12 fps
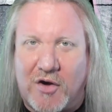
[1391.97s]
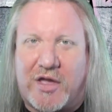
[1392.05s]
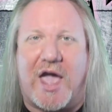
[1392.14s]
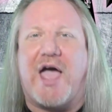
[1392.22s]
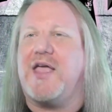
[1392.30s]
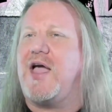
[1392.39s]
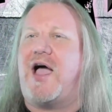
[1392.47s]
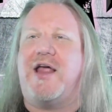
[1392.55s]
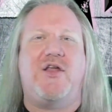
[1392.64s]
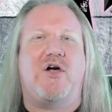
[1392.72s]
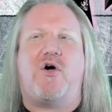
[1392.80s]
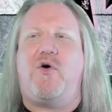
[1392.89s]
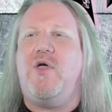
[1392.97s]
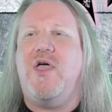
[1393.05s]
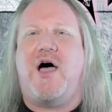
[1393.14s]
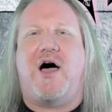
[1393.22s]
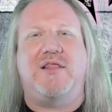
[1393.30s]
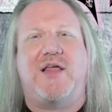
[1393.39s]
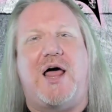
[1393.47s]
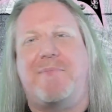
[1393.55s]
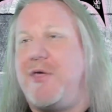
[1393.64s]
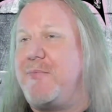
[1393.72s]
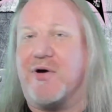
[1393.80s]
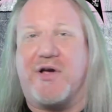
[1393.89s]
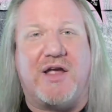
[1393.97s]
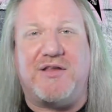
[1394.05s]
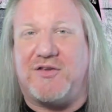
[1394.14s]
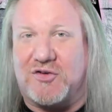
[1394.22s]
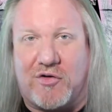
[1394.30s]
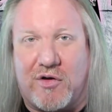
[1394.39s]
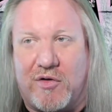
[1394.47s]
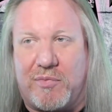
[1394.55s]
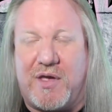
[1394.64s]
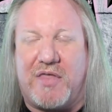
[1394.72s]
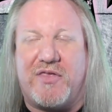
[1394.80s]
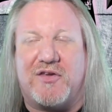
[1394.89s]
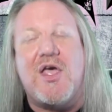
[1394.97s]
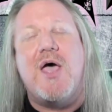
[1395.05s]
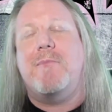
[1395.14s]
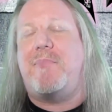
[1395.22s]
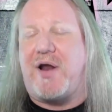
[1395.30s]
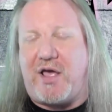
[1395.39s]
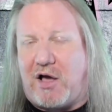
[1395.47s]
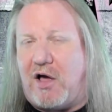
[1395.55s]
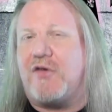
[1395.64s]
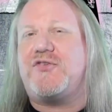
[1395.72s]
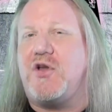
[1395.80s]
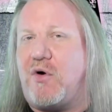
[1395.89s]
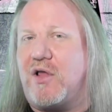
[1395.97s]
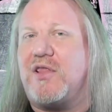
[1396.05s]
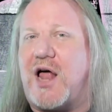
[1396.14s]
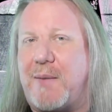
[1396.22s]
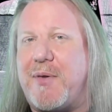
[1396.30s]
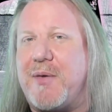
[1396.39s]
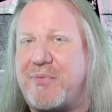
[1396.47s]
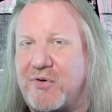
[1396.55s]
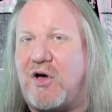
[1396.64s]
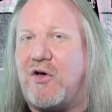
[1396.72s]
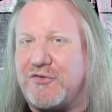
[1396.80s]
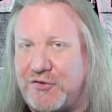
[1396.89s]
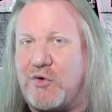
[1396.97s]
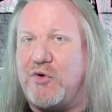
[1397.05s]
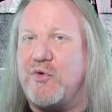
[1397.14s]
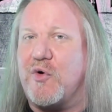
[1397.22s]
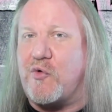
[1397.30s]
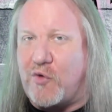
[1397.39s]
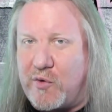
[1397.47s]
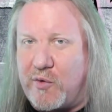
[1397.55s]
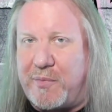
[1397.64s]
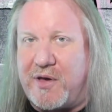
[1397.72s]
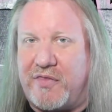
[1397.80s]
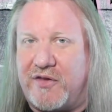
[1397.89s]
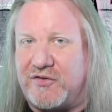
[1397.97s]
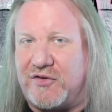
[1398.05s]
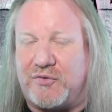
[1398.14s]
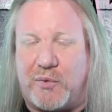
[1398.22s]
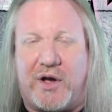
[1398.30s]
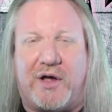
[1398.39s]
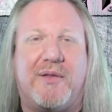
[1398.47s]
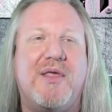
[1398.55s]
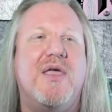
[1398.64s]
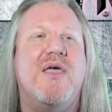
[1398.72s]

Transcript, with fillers: Okay, I, I know a lot of people are going to disagree with me on this, but I also know a lot of people are also going to agree with me on this as well.